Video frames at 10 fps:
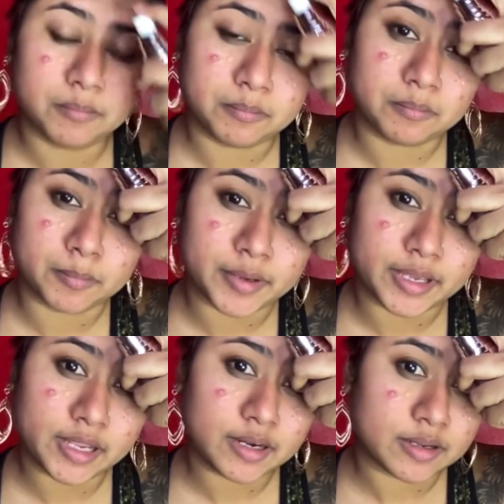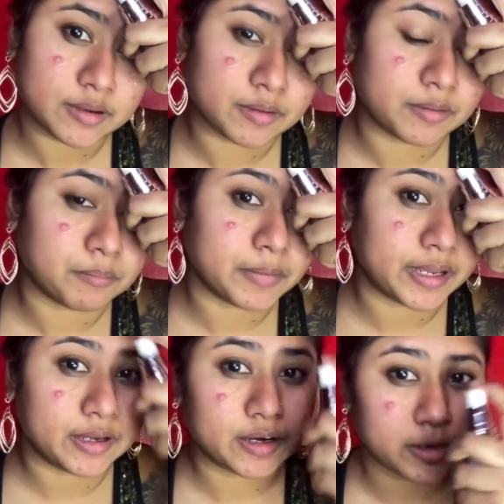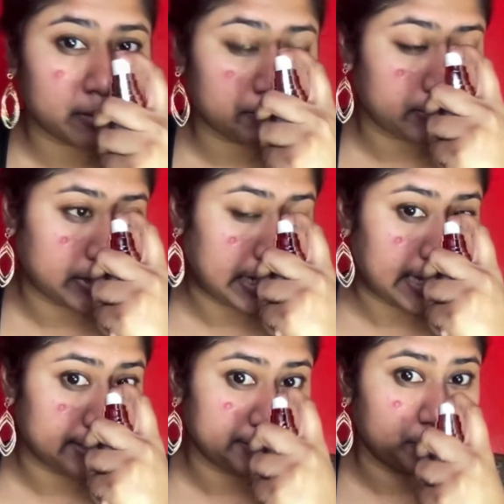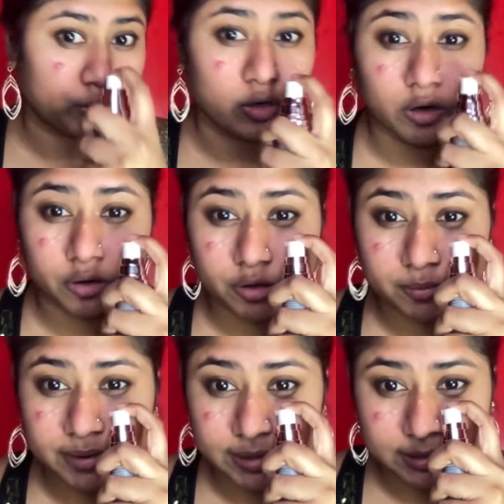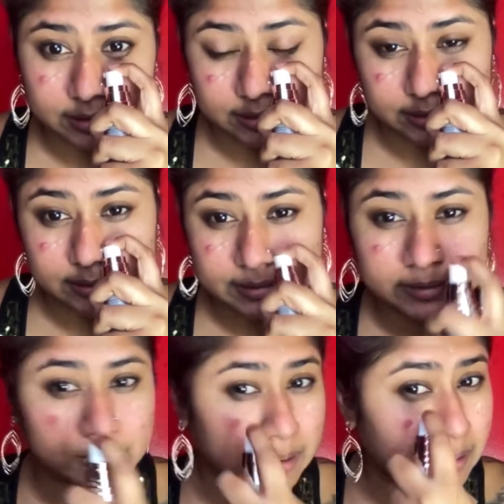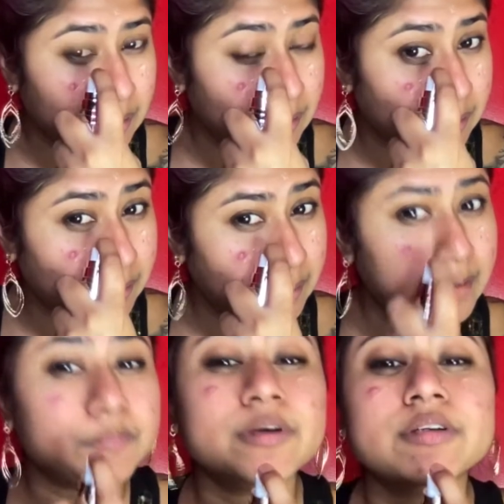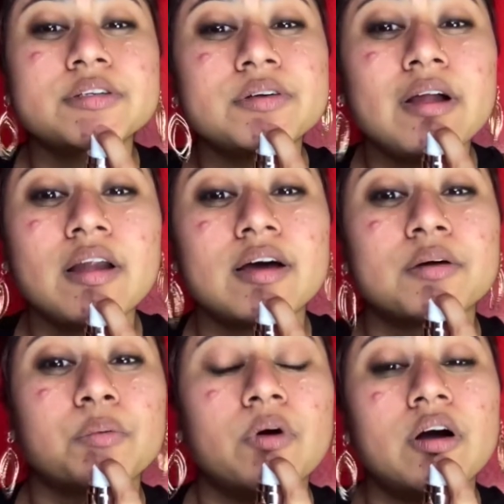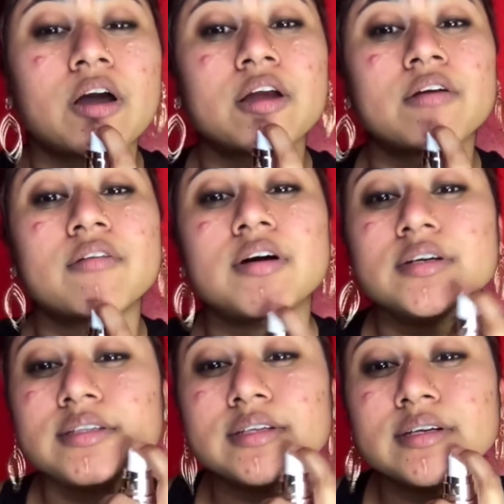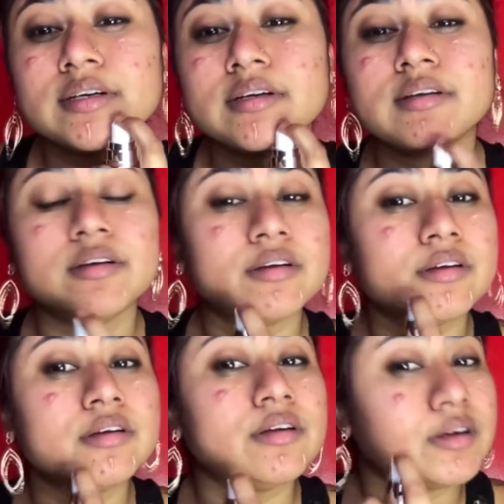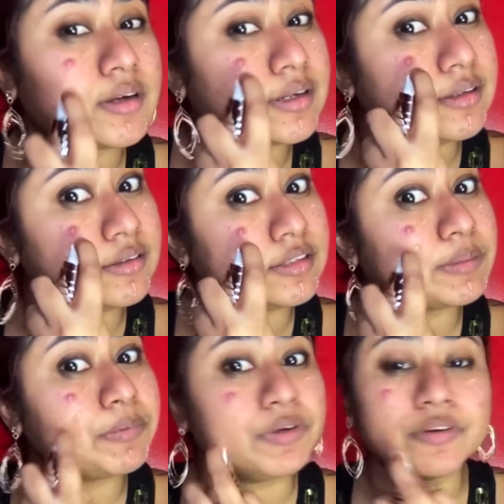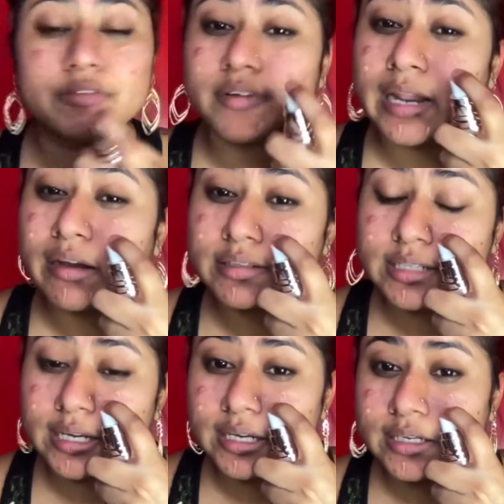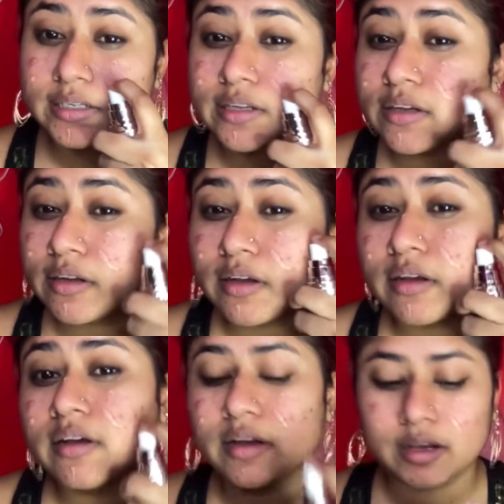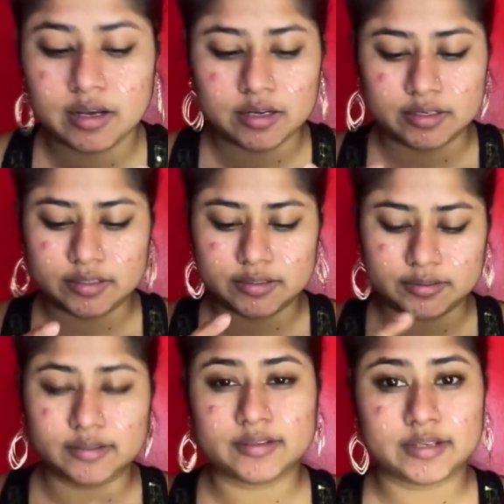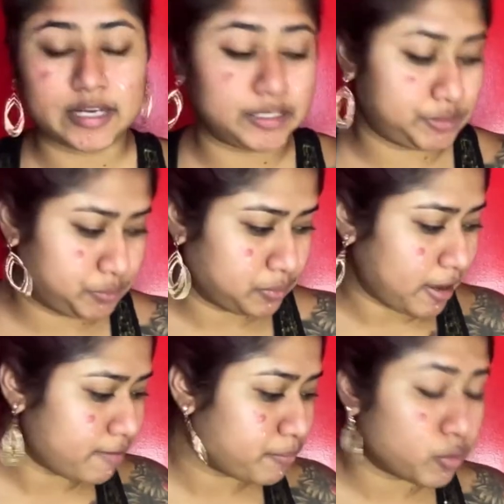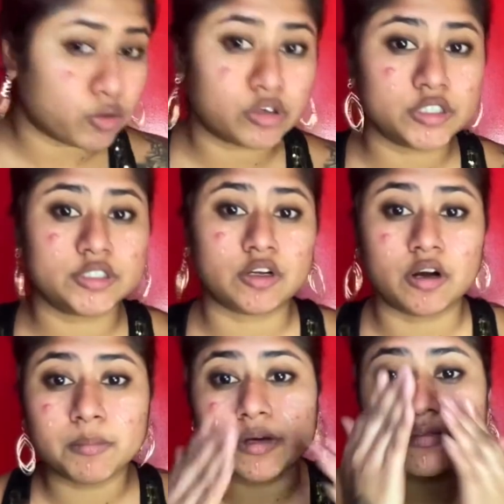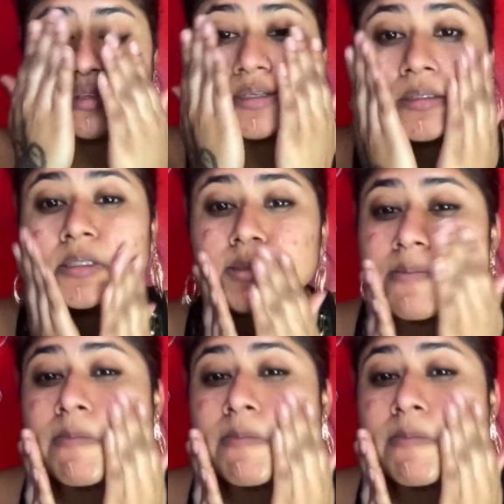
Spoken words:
make the makeup last more longer because I'm gonna do a lot of walking around today because it's beautiful outside and I do have pores on my face,